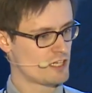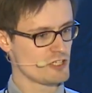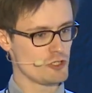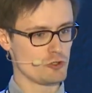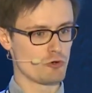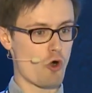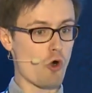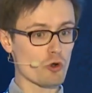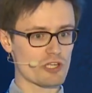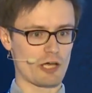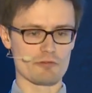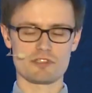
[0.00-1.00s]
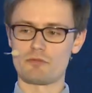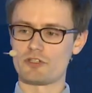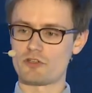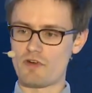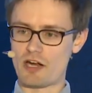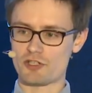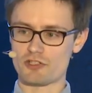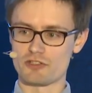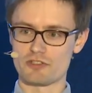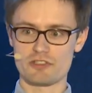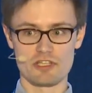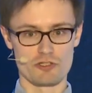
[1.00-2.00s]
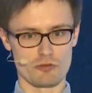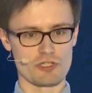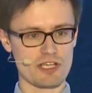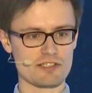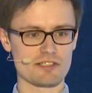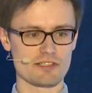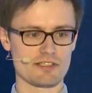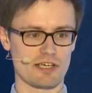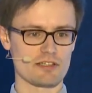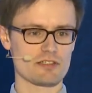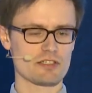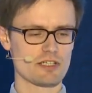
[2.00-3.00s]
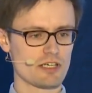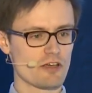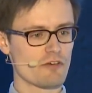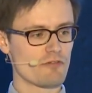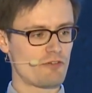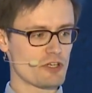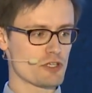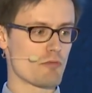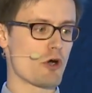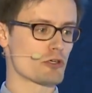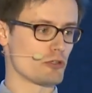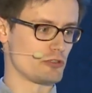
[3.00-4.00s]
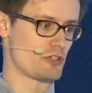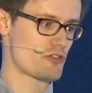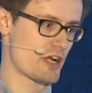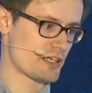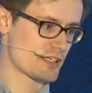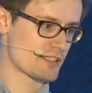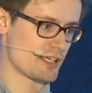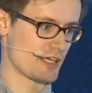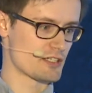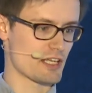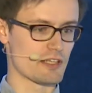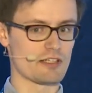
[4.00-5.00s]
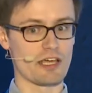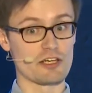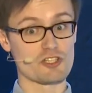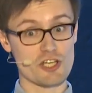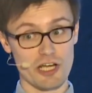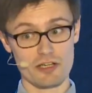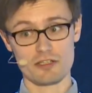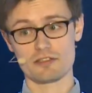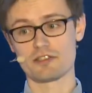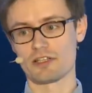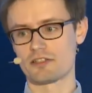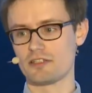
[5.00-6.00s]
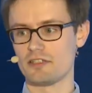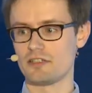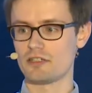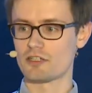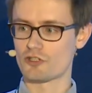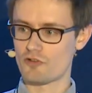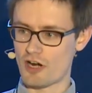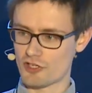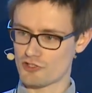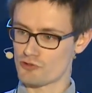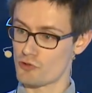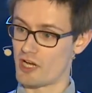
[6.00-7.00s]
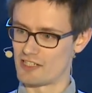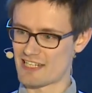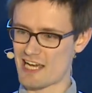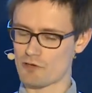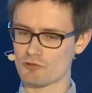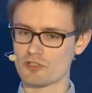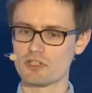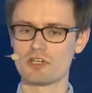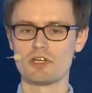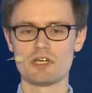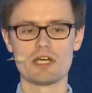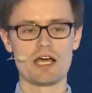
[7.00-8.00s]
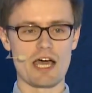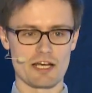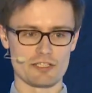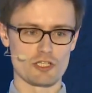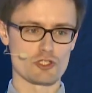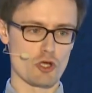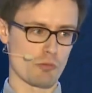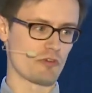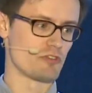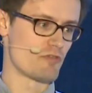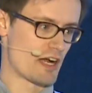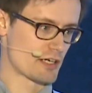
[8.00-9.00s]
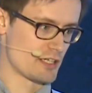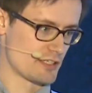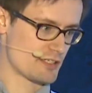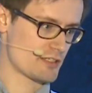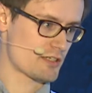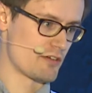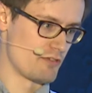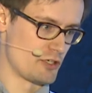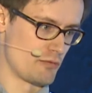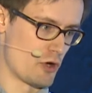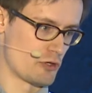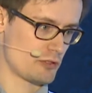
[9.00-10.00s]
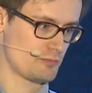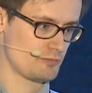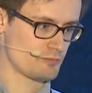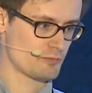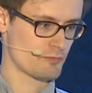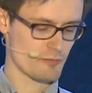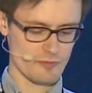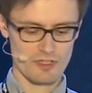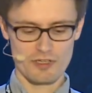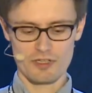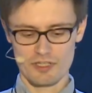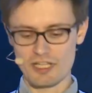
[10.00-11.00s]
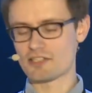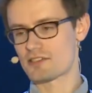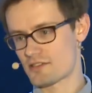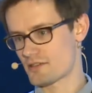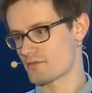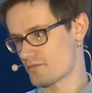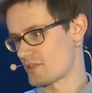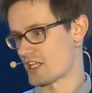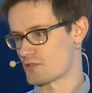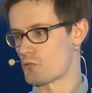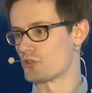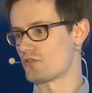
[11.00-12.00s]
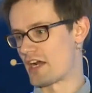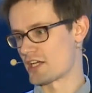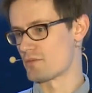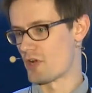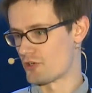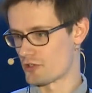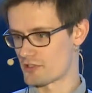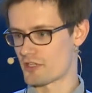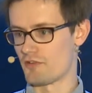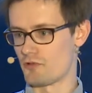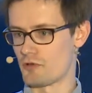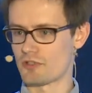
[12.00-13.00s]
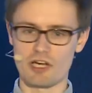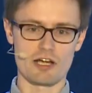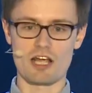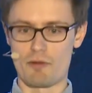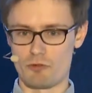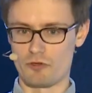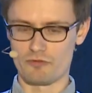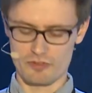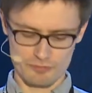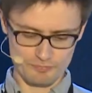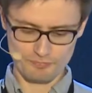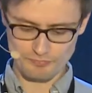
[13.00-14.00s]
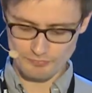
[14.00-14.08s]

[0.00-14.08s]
you hold out some interactions into a testing set, fit your model in the training set, and then check that the interactions you held out are at the top of the ranked list given your model. And that's what the ranking metrics give you, and there are a couple of them.